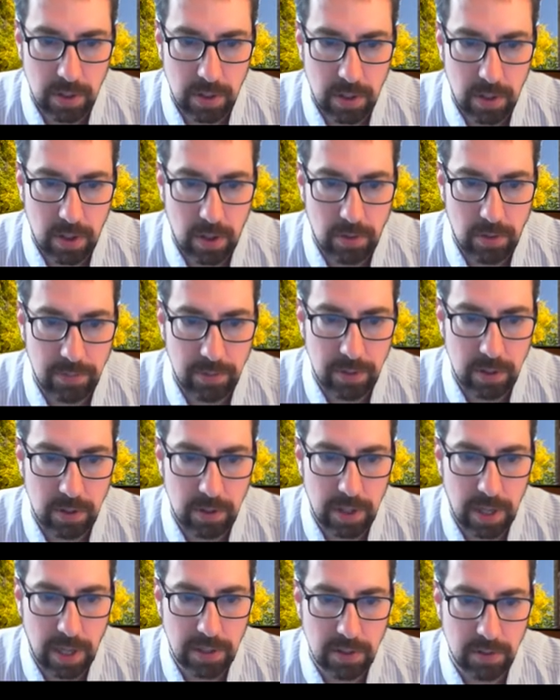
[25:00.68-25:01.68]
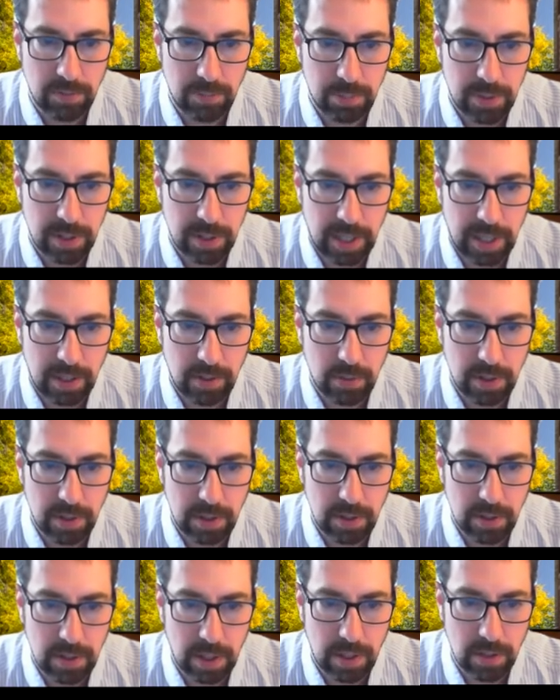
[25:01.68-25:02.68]
Hopefully you guys have played with
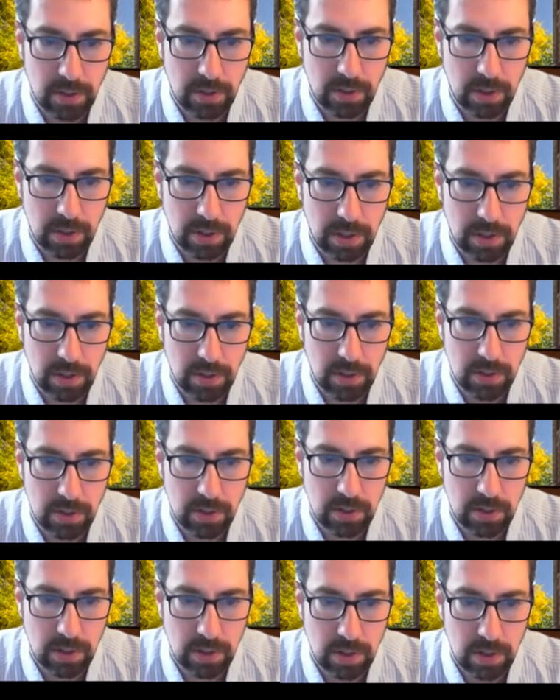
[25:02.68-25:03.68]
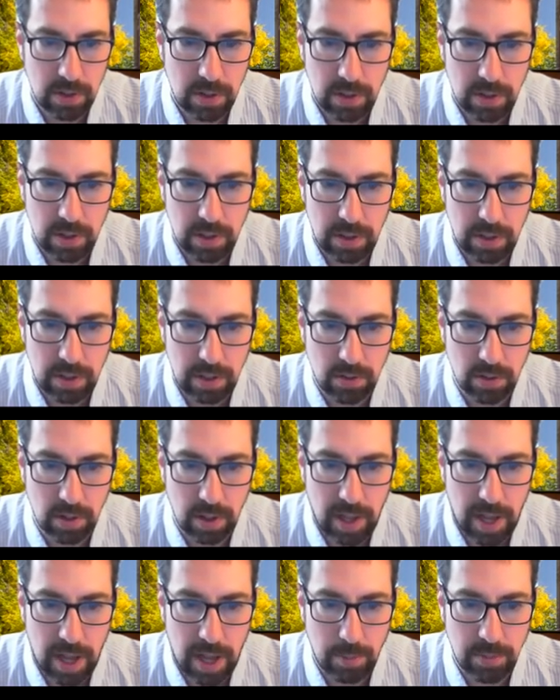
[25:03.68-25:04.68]
these kind of circuits in your
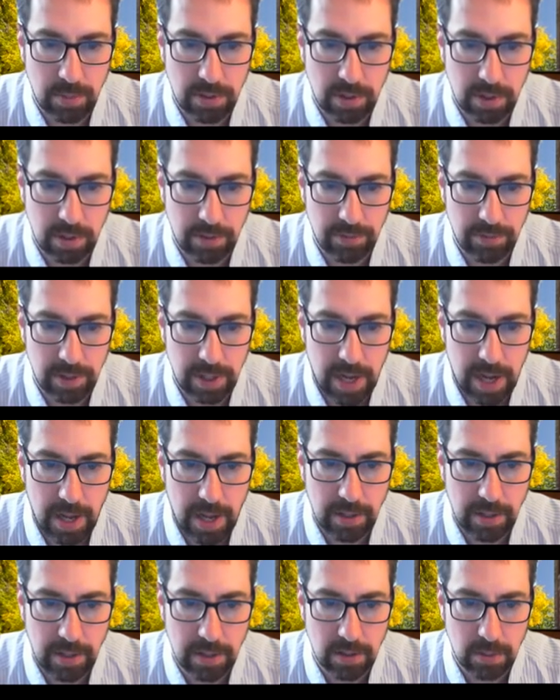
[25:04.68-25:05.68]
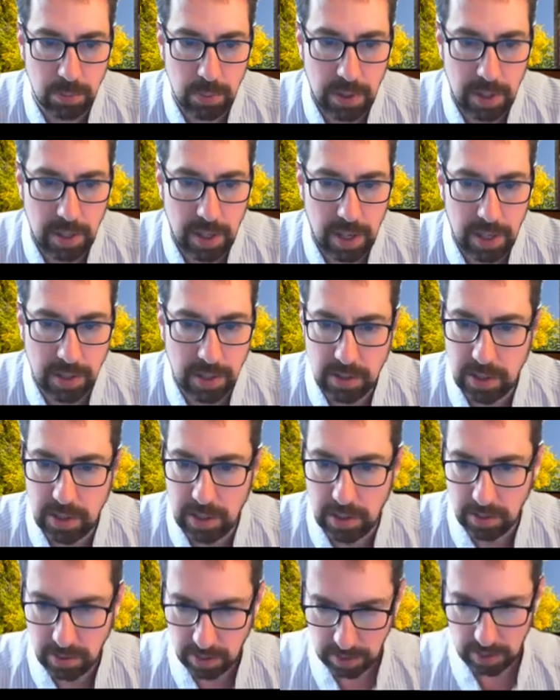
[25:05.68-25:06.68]
labs. If not, it's
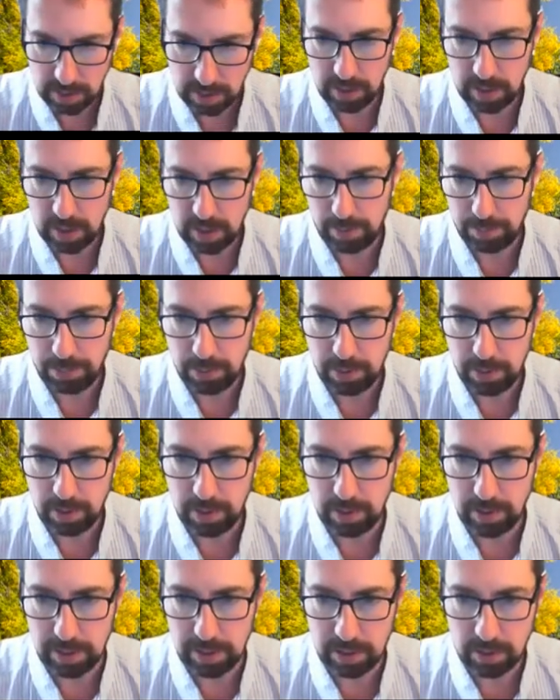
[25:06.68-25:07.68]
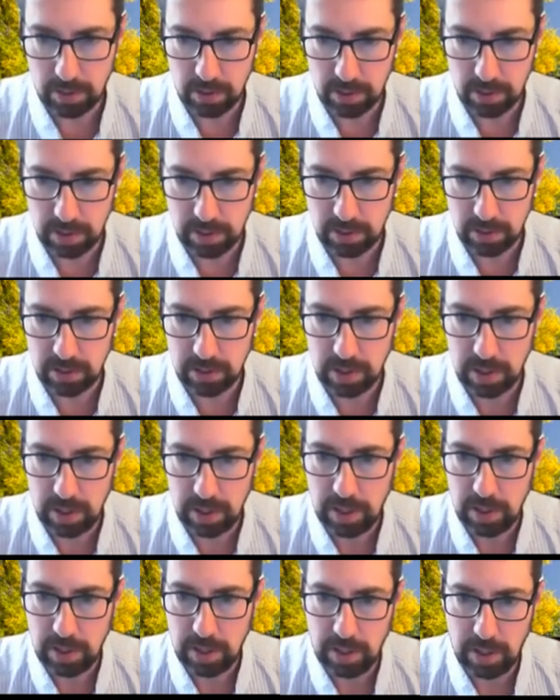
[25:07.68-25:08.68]
PHET. I'll put a link to this
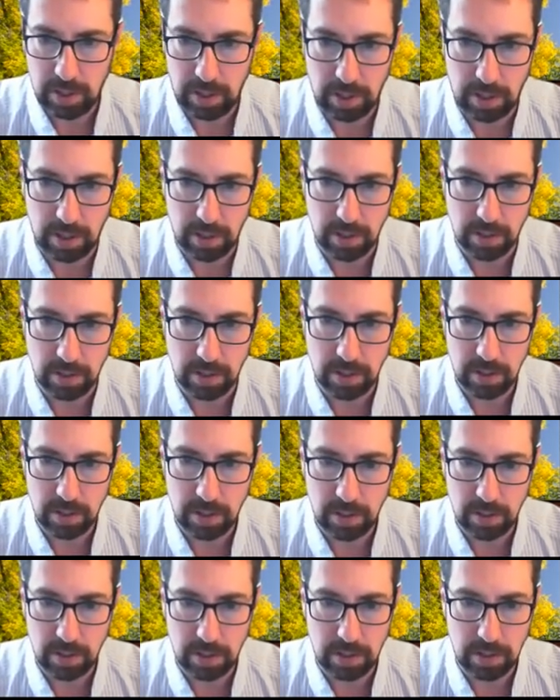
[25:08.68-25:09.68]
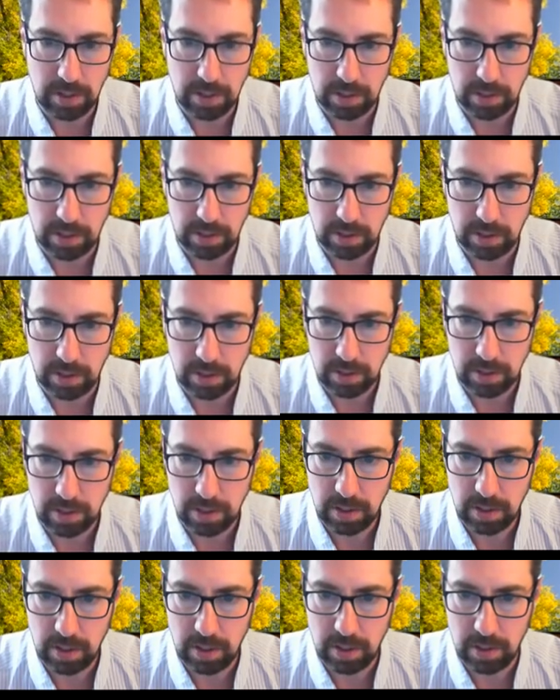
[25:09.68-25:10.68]
in the
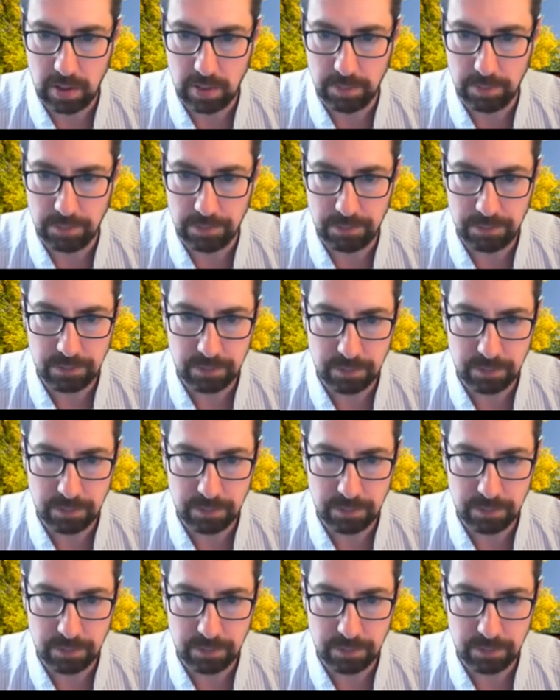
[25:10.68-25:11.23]
on